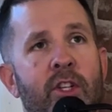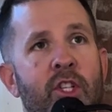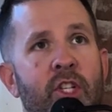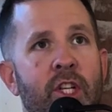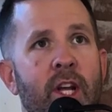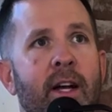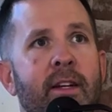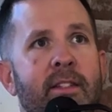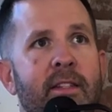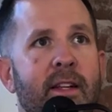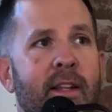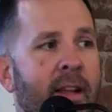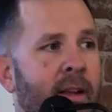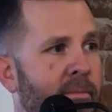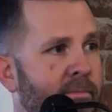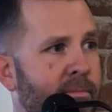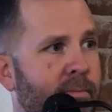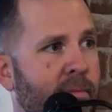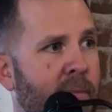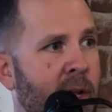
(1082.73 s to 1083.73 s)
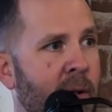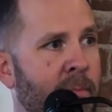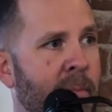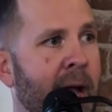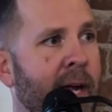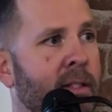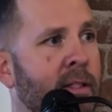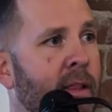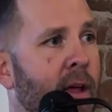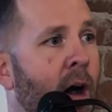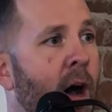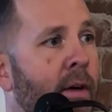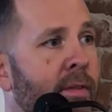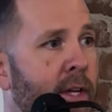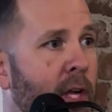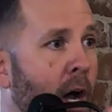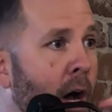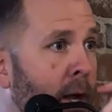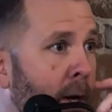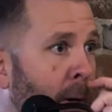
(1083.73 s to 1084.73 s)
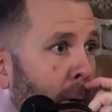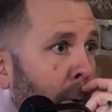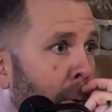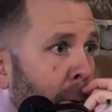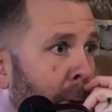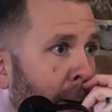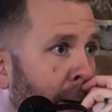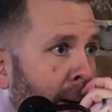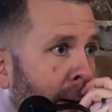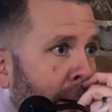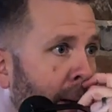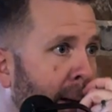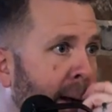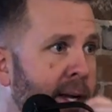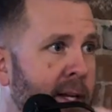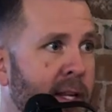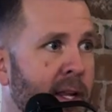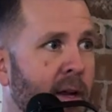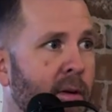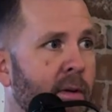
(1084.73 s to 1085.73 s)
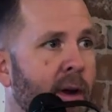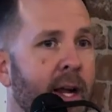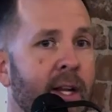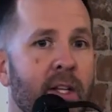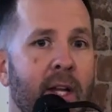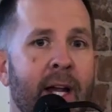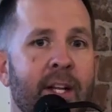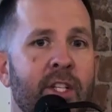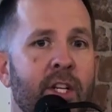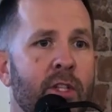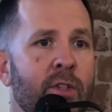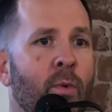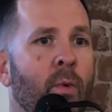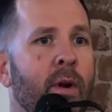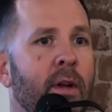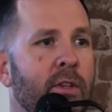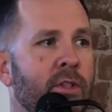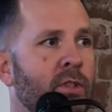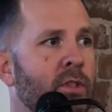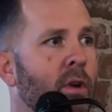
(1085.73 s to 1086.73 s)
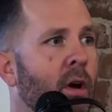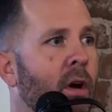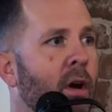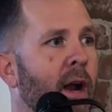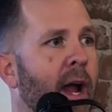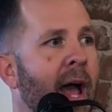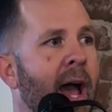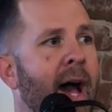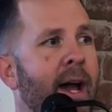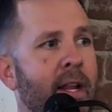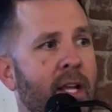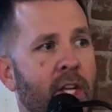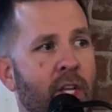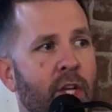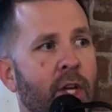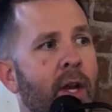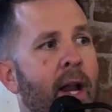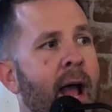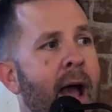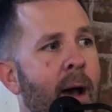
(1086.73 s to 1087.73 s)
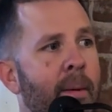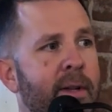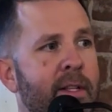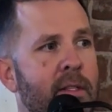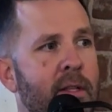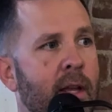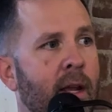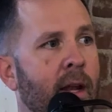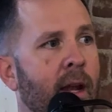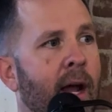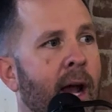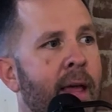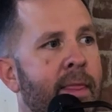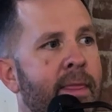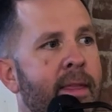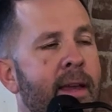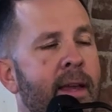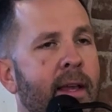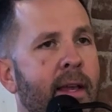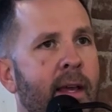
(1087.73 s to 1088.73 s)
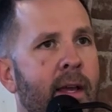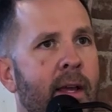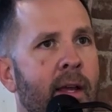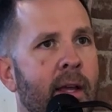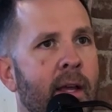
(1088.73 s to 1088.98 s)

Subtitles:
just back to the avocado idea, right? I just want to start adding good habits in. I think